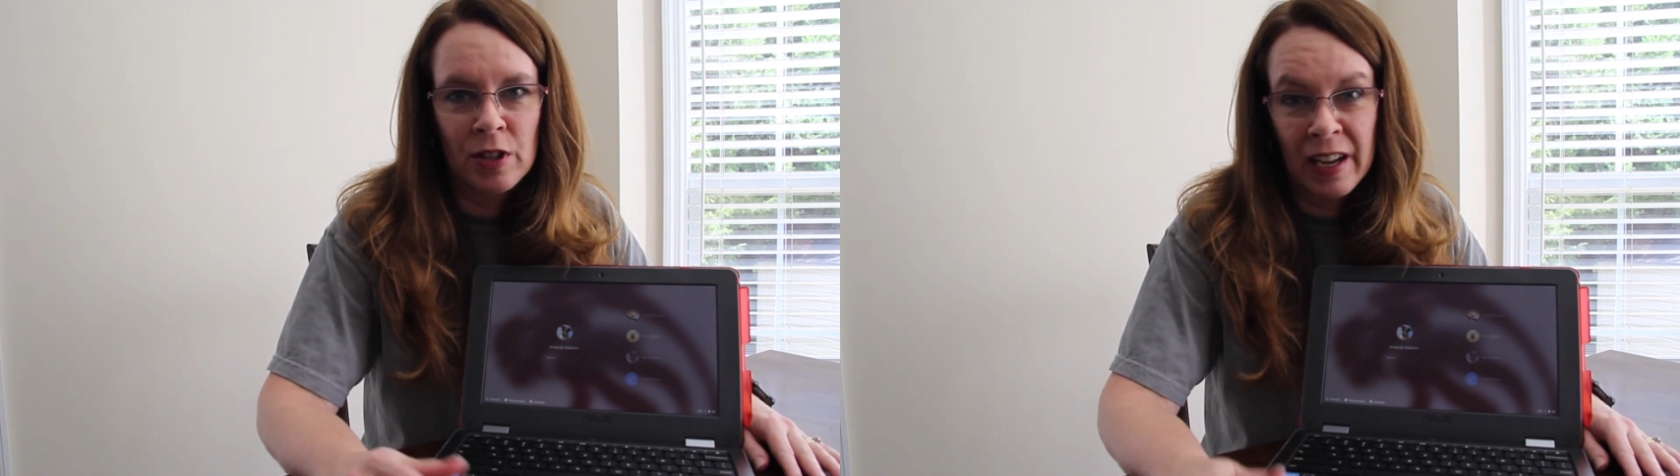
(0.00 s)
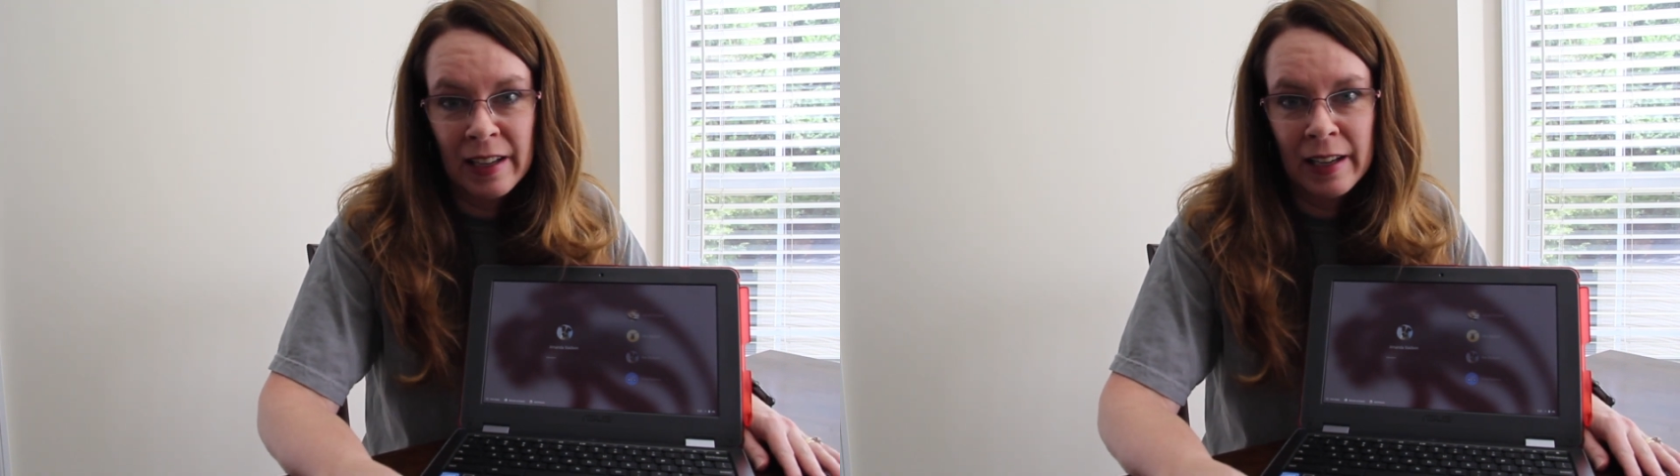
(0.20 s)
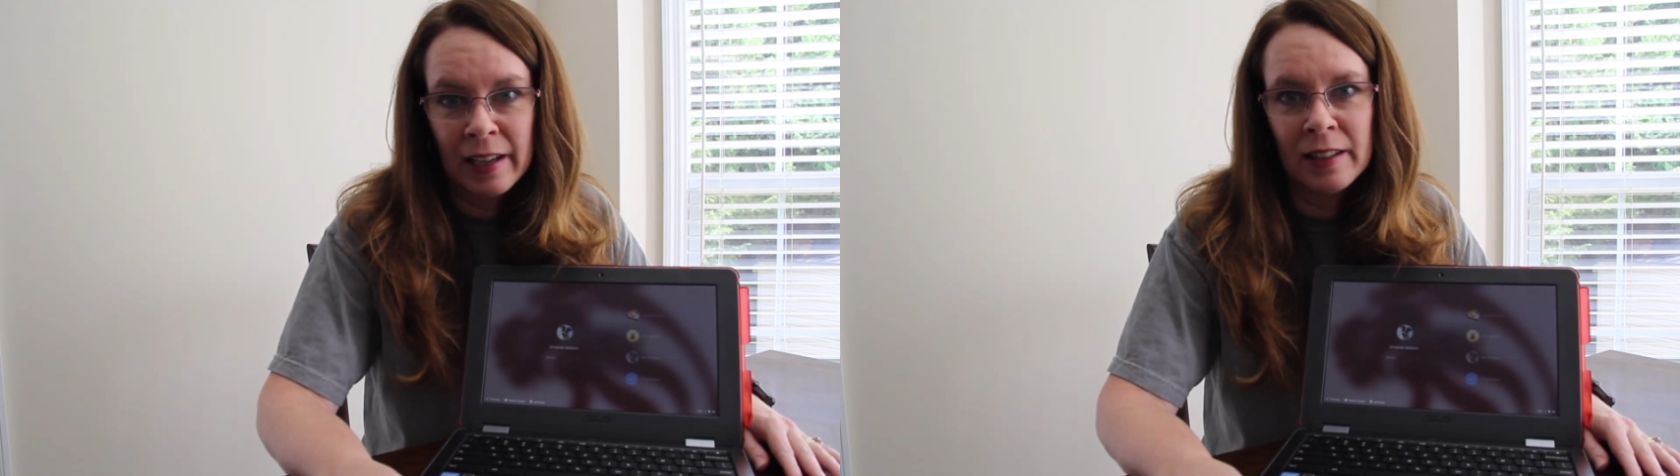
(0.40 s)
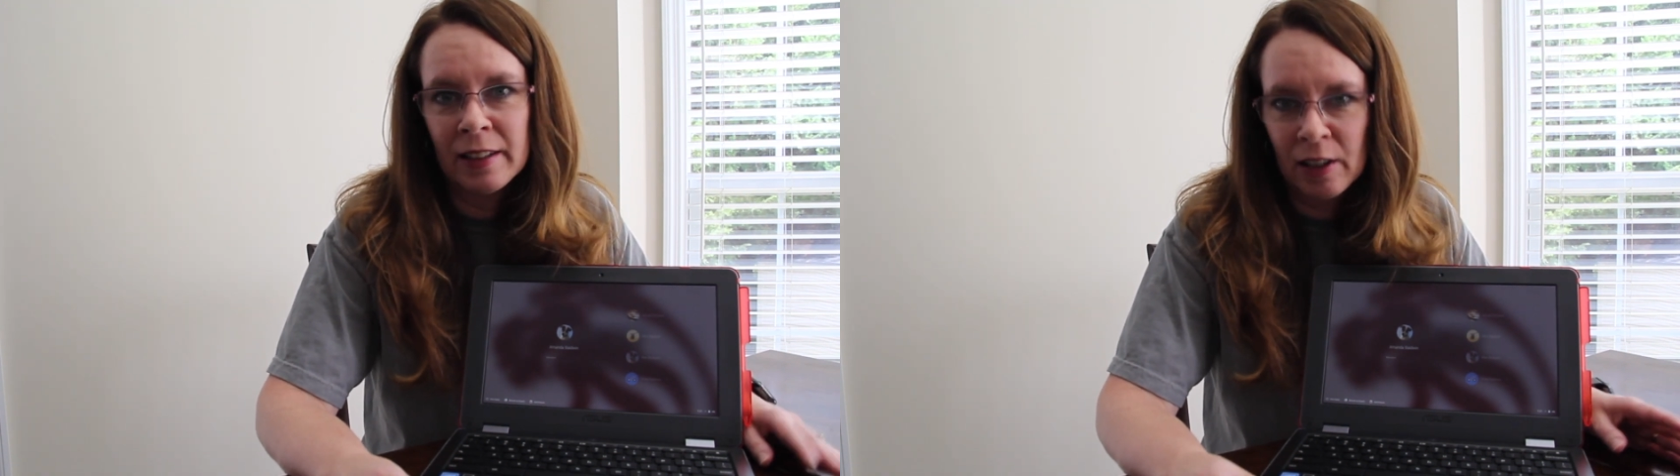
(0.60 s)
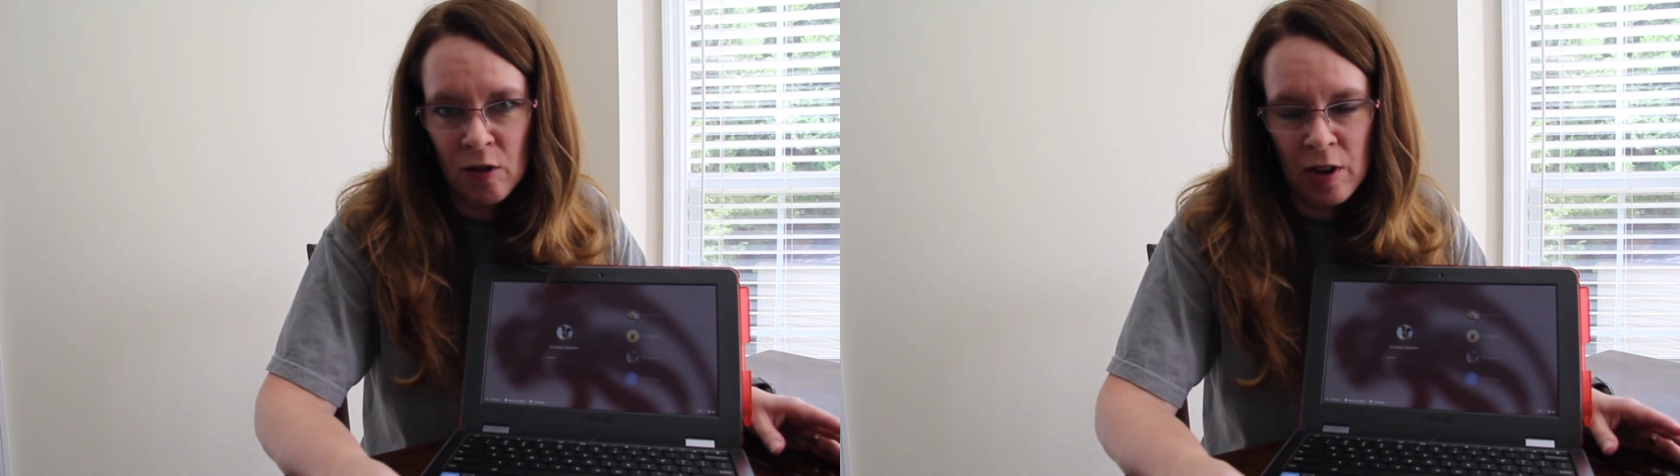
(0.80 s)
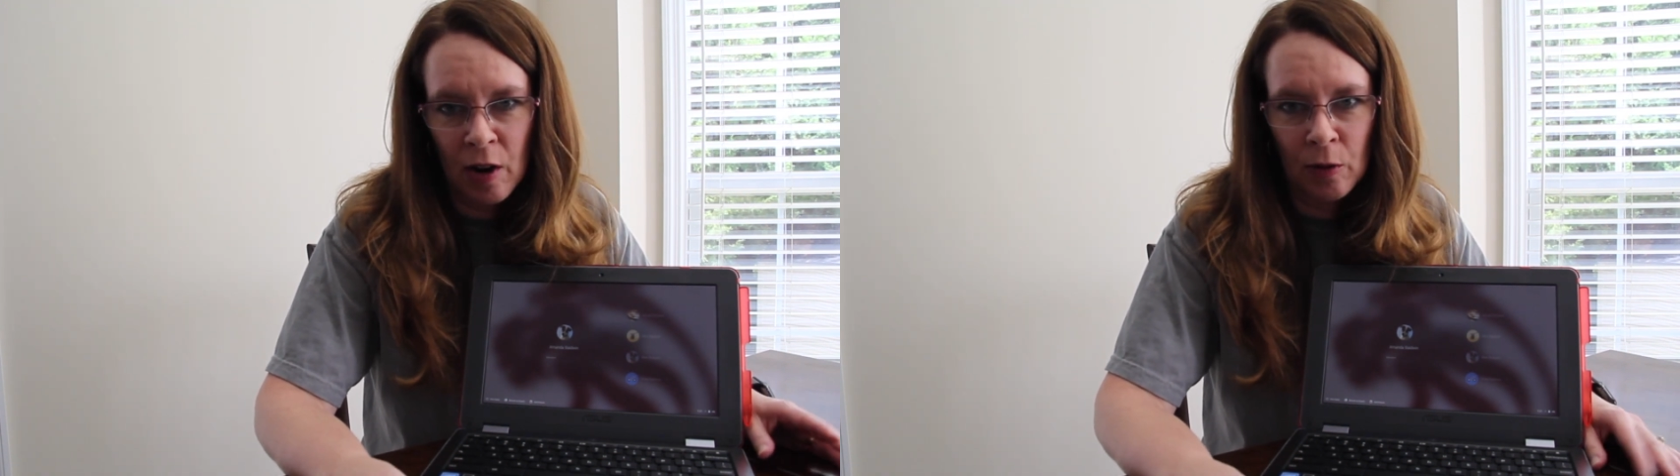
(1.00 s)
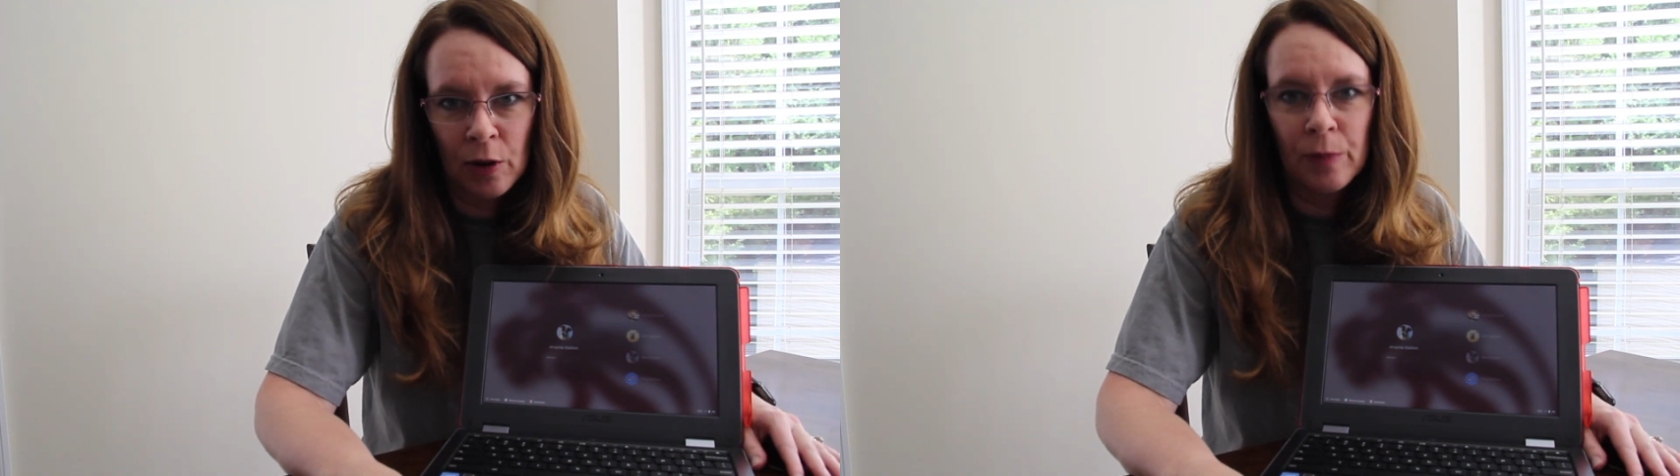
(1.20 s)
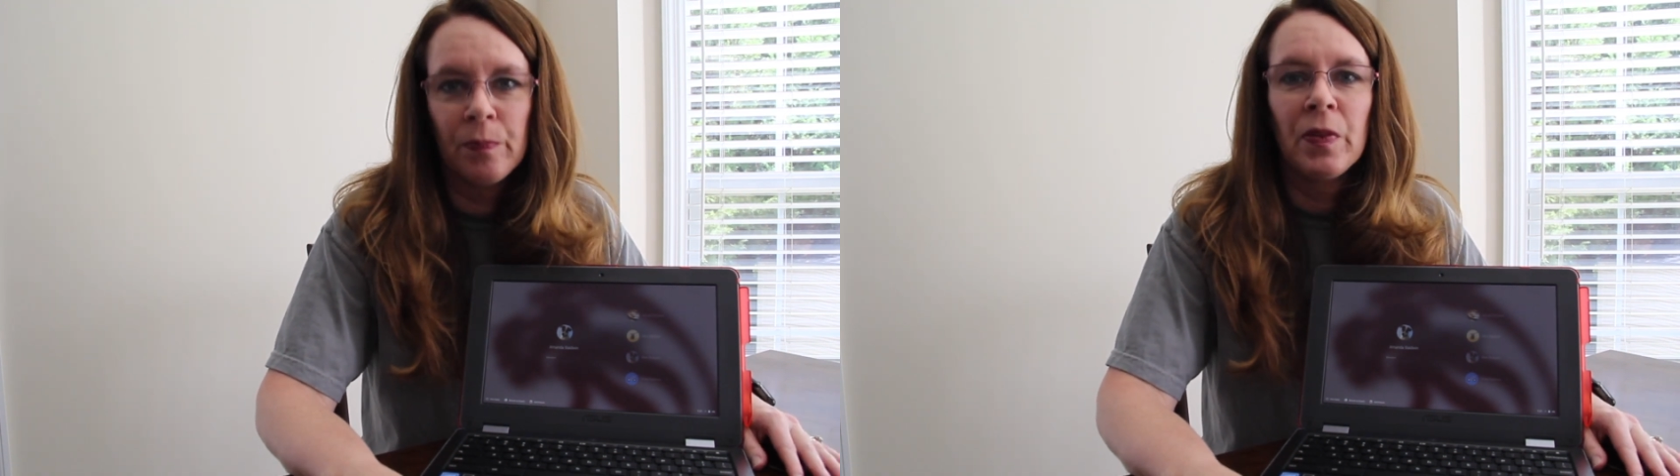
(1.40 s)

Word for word: They did and they're the owner.